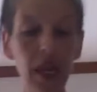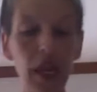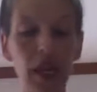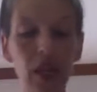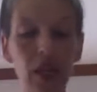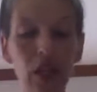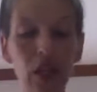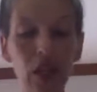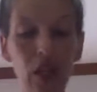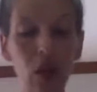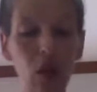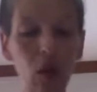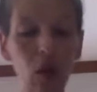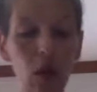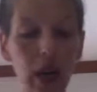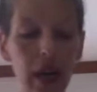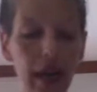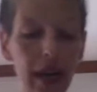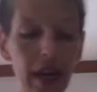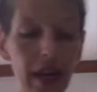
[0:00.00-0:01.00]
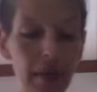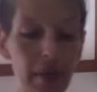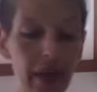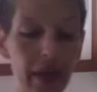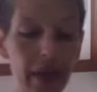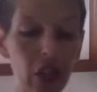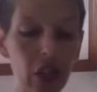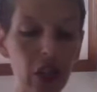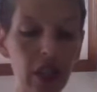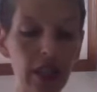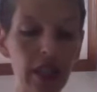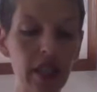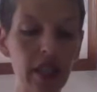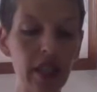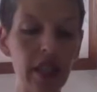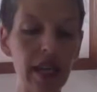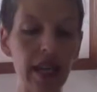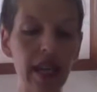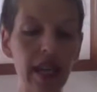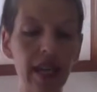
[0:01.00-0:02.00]
So I mentioned
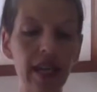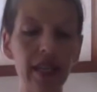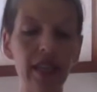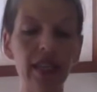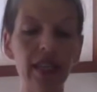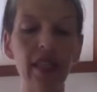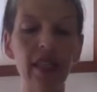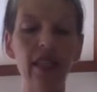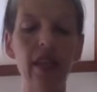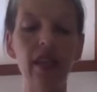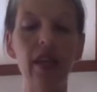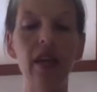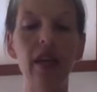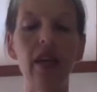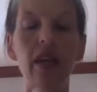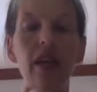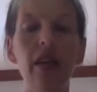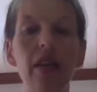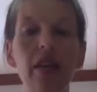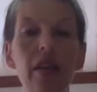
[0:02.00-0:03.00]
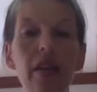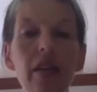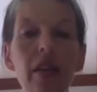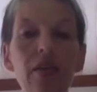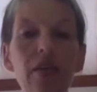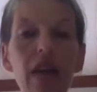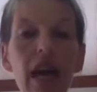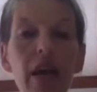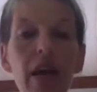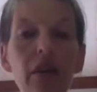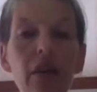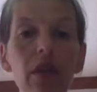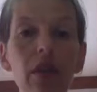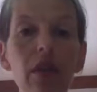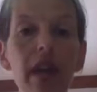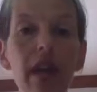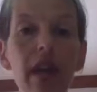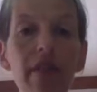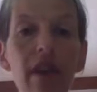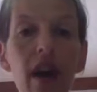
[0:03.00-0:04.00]
that these
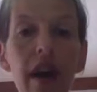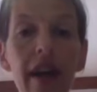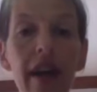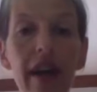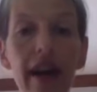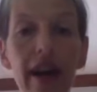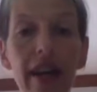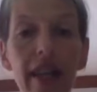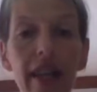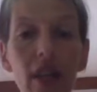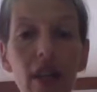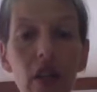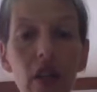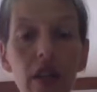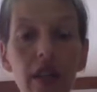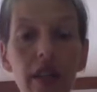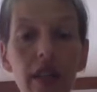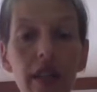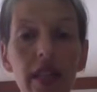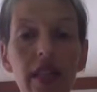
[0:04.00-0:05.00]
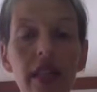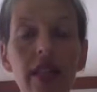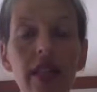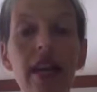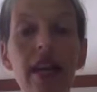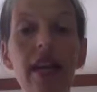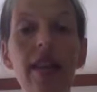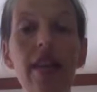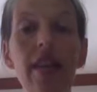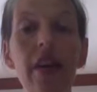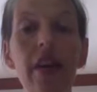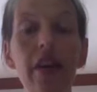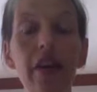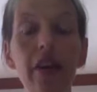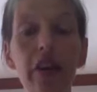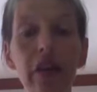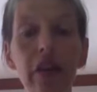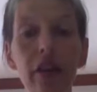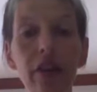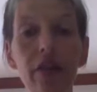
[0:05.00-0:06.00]
flowers have a high antioxidant. They are
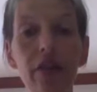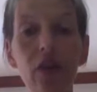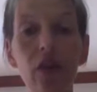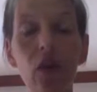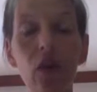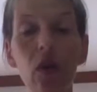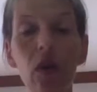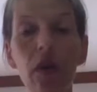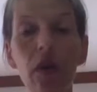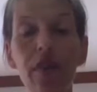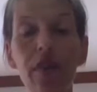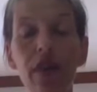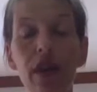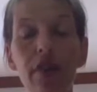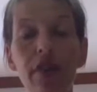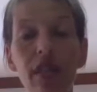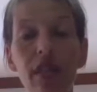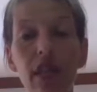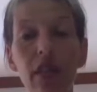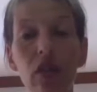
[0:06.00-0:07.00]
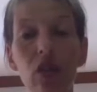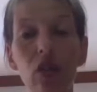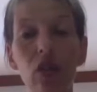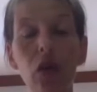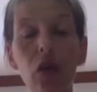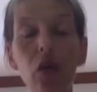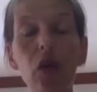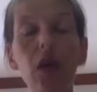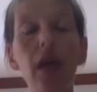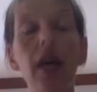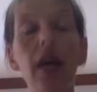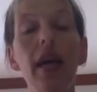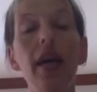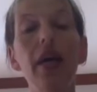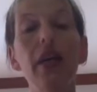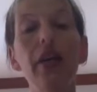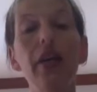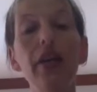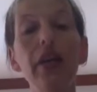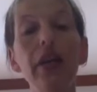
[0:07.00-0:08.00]
good for if you have sunstroke,
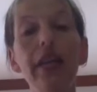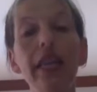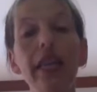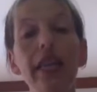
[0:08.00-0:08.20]
good